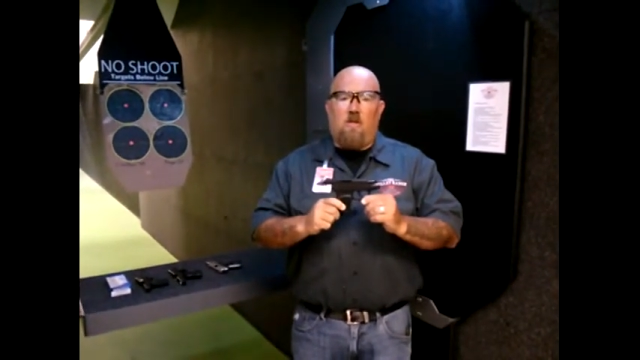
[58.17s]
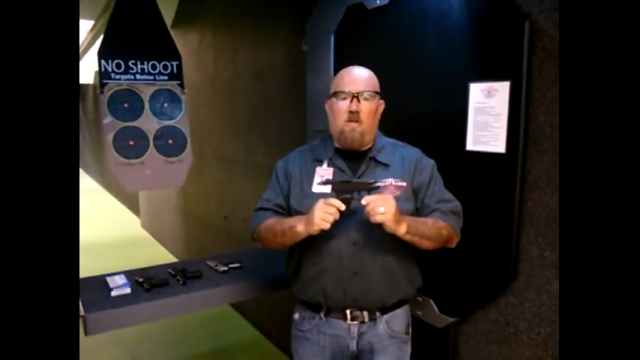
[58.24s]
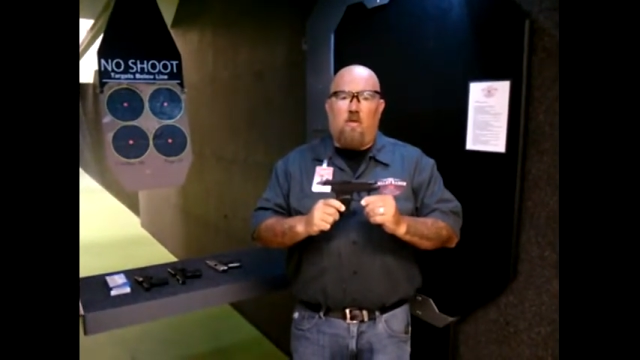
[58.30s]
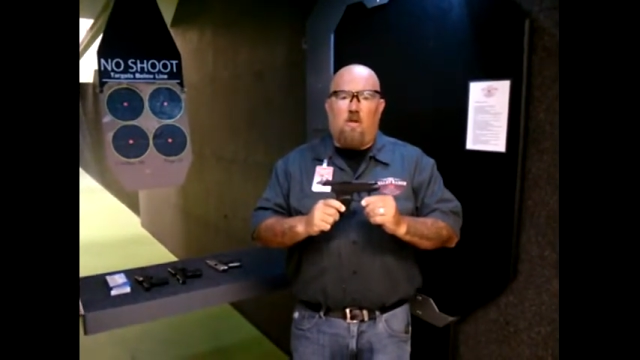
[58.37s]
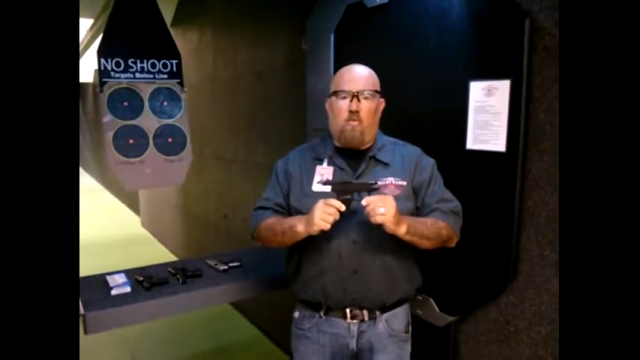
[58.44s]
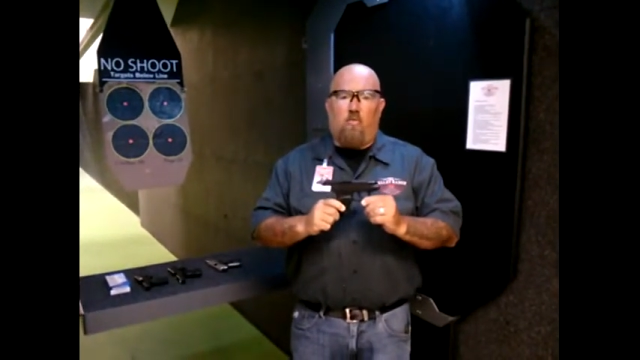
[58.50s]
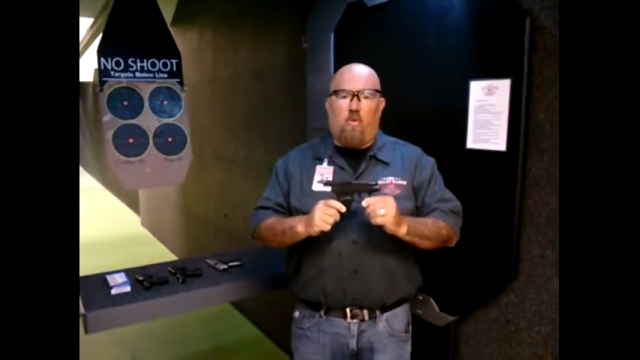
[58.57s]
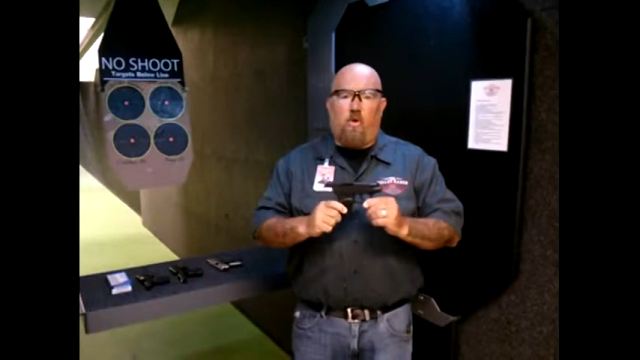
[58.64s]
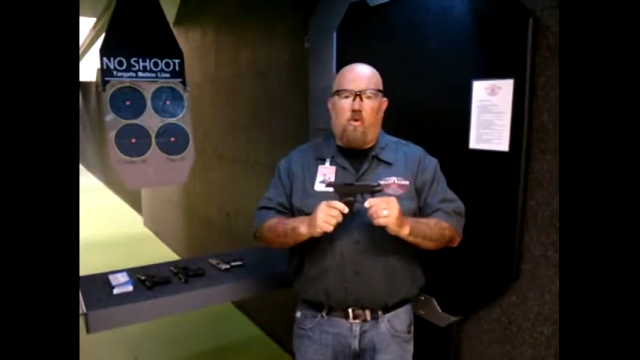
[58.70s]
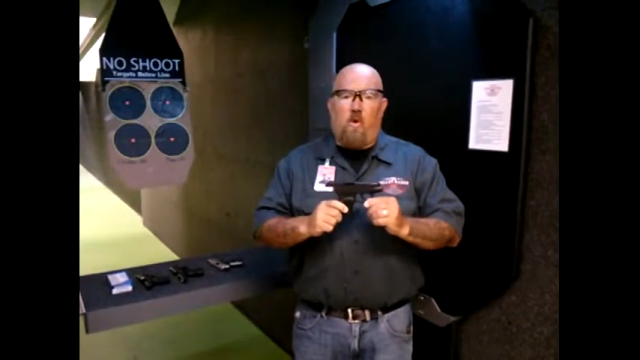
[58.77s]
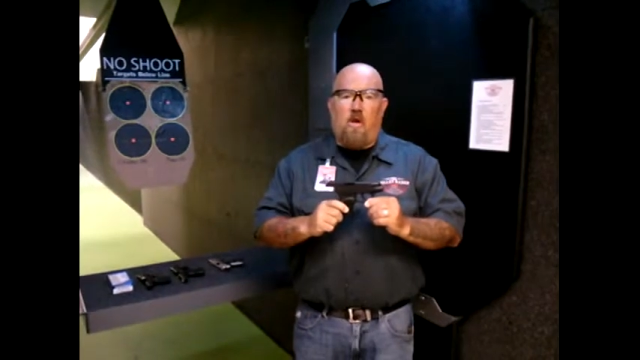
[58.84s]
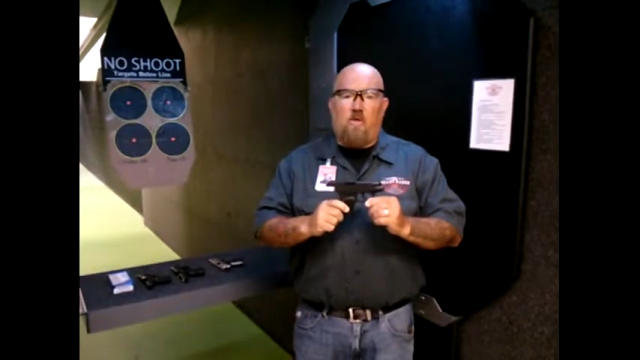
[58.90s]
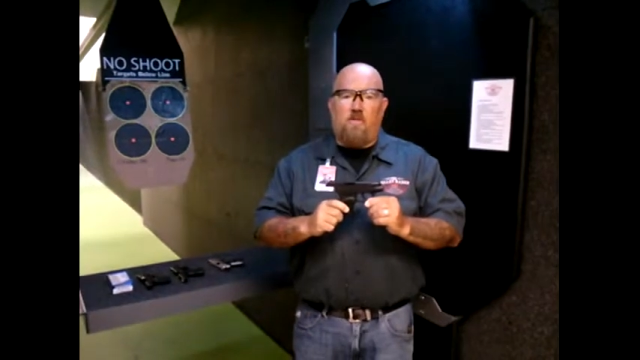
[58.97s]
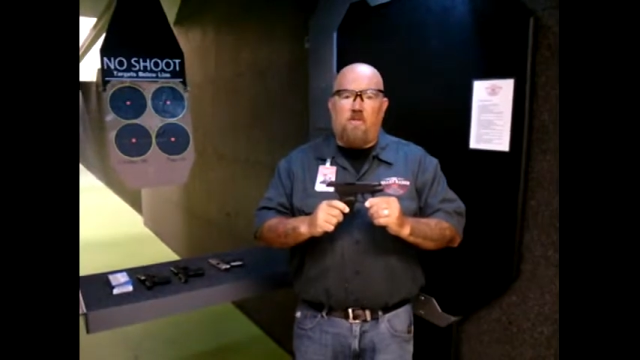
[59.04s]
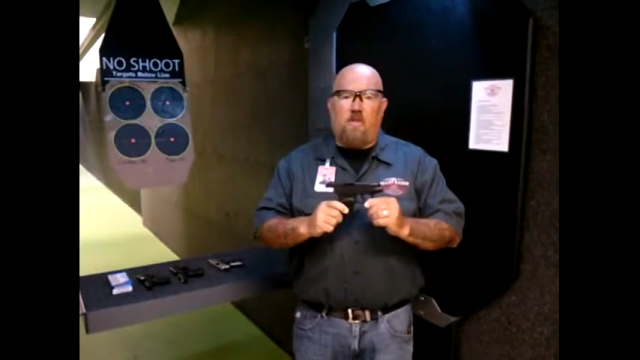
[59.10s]
The
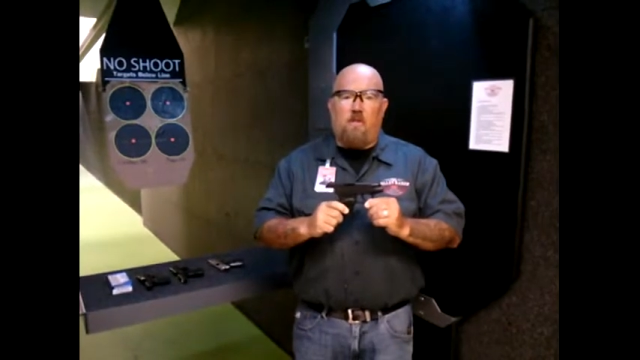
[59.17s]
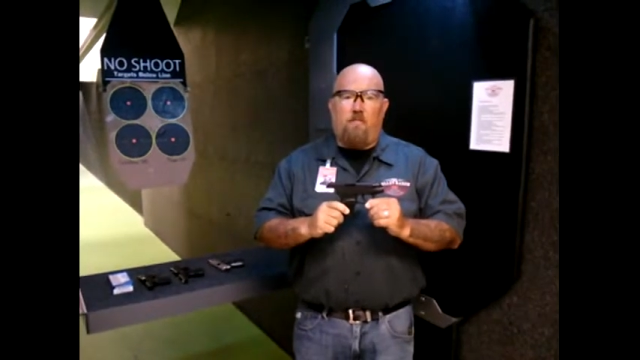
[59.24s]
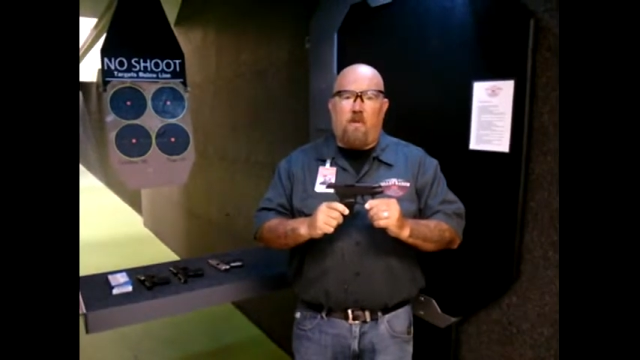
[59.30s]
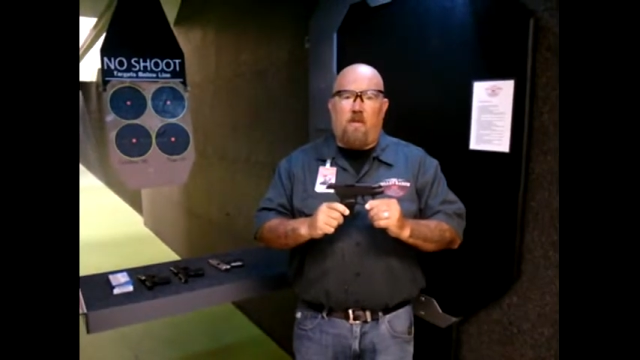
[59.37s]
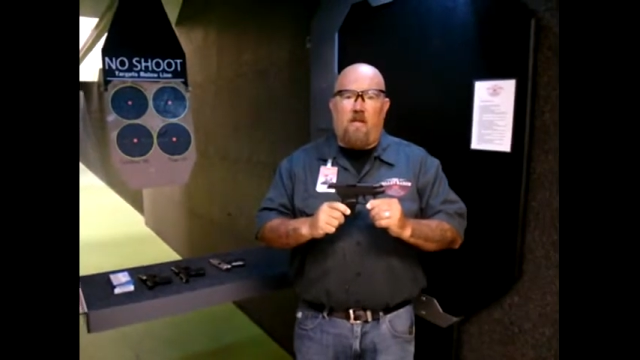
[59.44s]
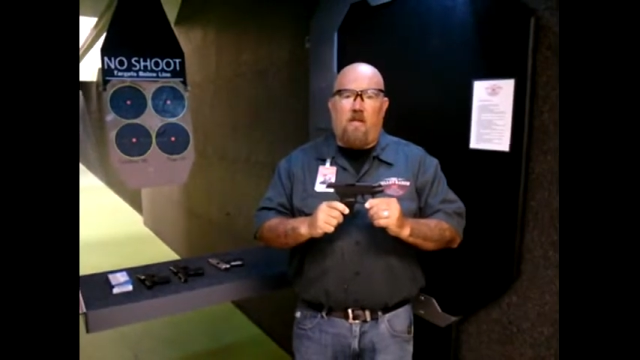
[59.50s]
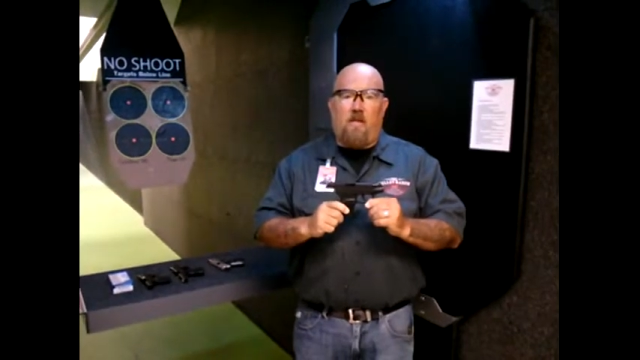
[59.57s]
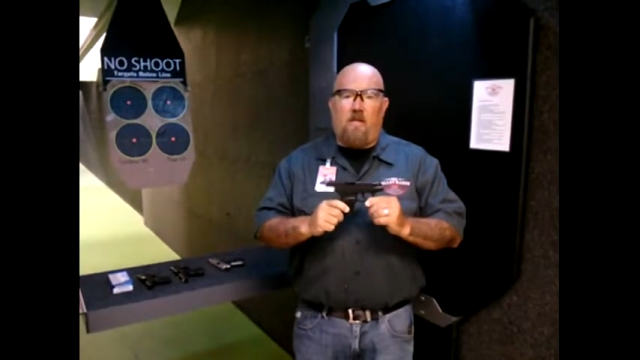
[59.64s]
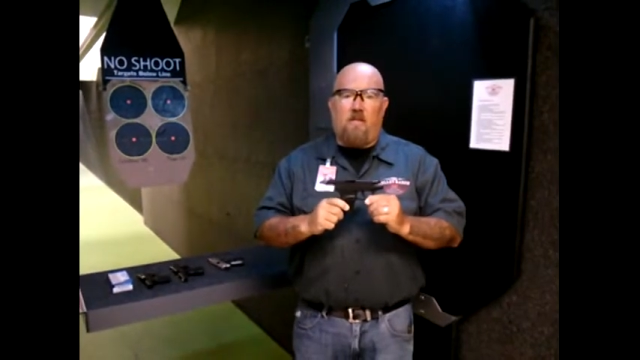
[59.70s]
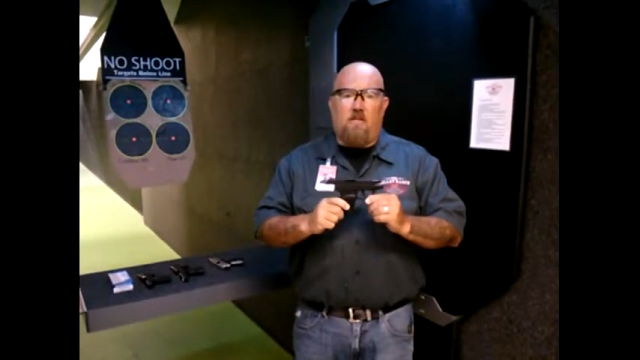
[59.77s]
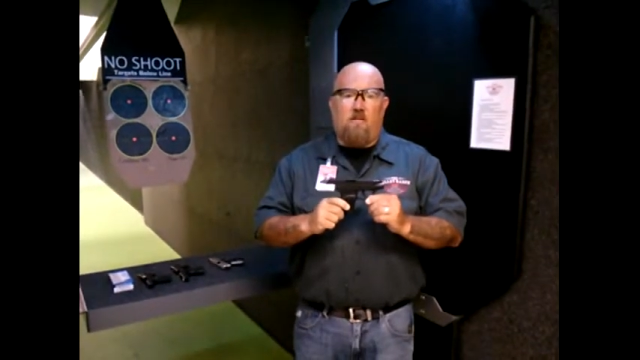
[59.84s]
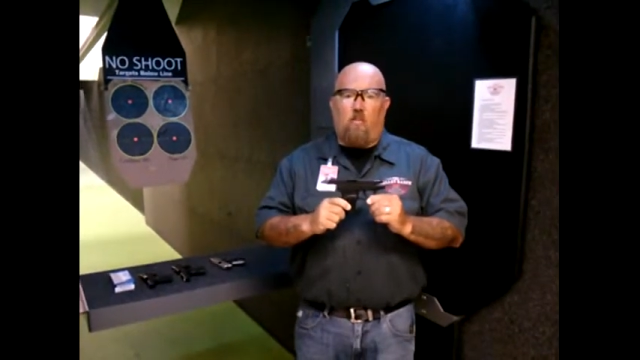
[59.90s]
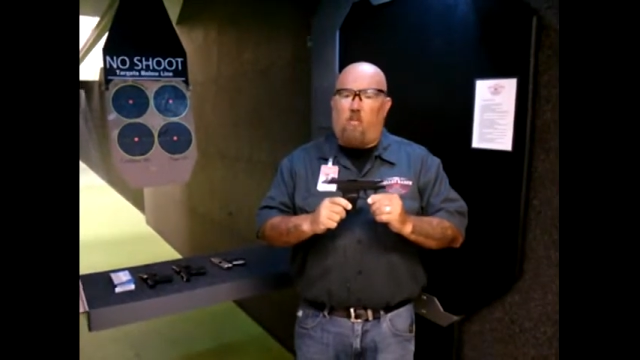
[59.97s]
Ruger LCP is